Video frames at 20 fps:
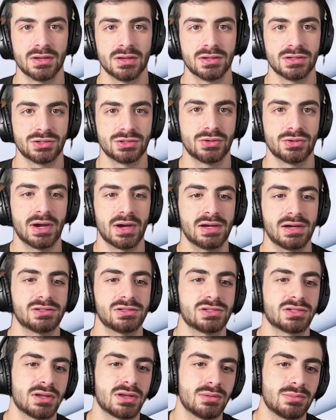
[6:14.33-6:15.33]
So I
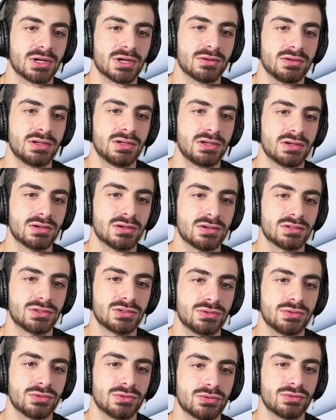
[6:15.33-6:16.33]
just came down here
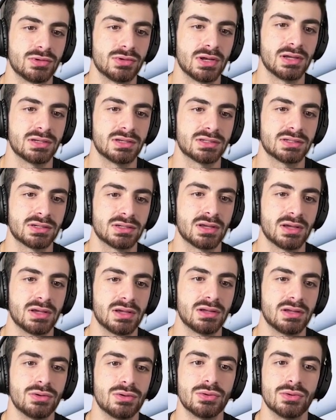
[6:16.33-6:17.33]
to create
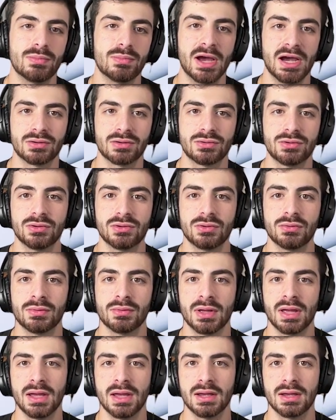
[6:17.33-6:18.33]
a new macro.
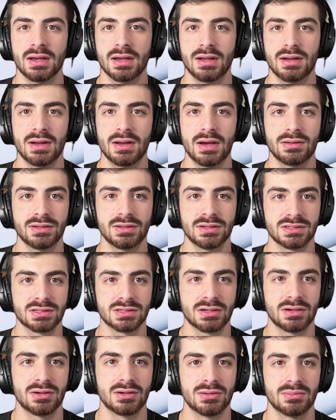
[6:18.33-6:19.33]
And now let's
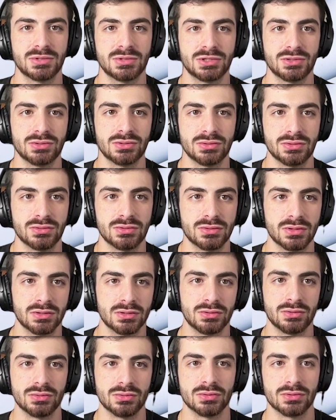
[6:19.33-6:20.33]
come to
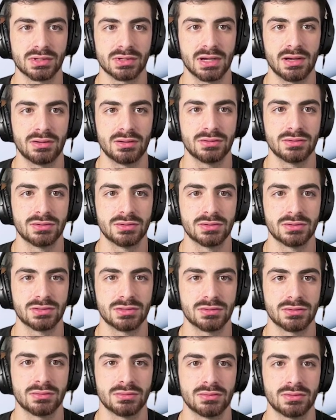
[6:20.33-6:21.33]
Google Calendar.
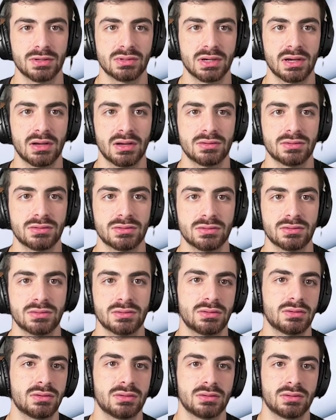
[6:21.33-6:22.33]
So
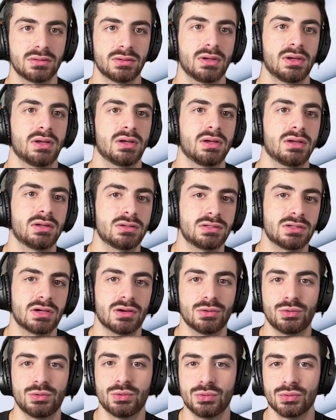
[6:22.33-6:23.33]
calendar
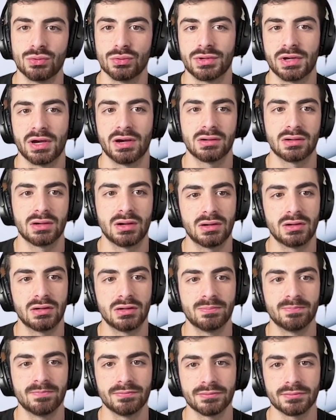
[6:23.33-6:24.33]

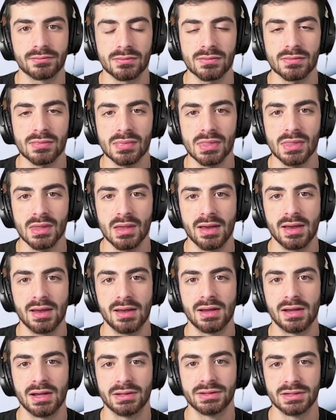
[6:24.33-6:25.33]
Google.com,
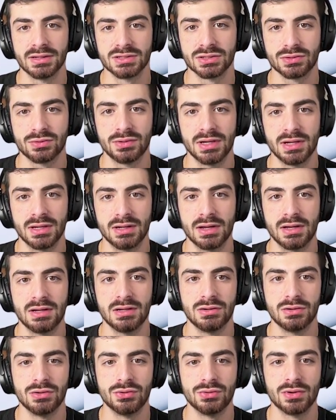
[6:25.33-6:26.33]
And let's create a
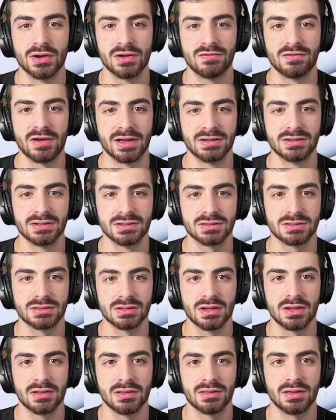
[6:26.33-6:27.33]
new event
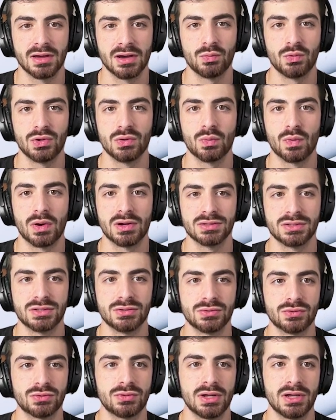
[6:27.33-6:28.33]
that we want
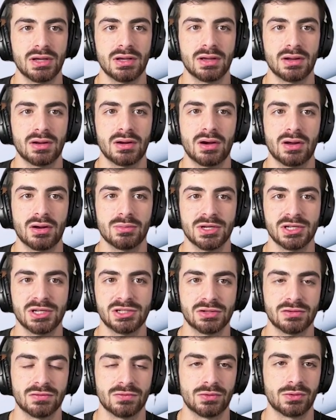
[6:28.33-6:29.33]
to create an
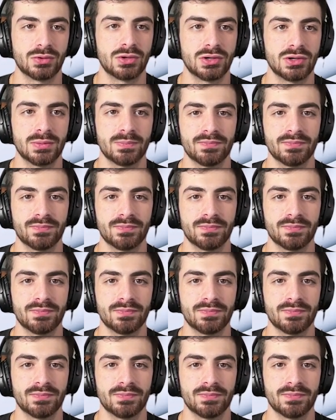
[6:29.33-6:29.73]
automation for.